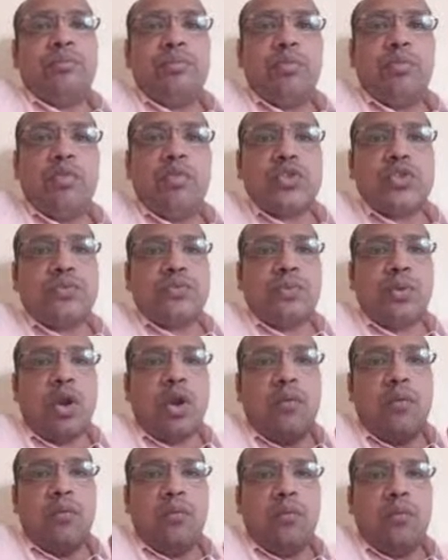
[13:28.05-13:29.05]
moves
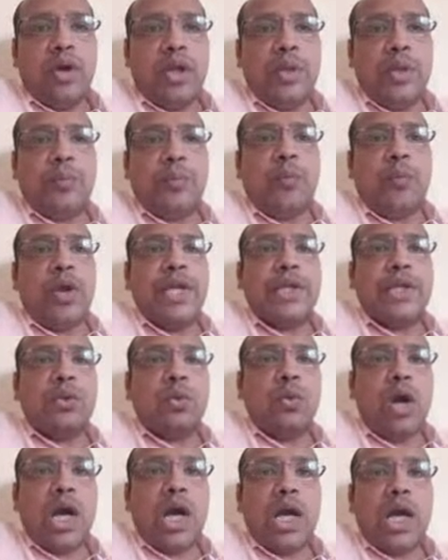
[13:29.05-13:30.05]
from one
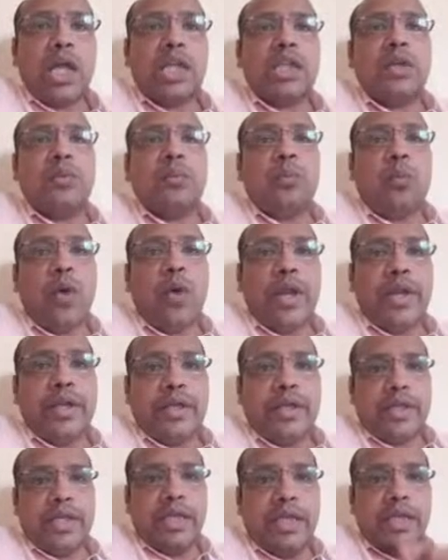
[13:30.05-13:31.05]
point to another point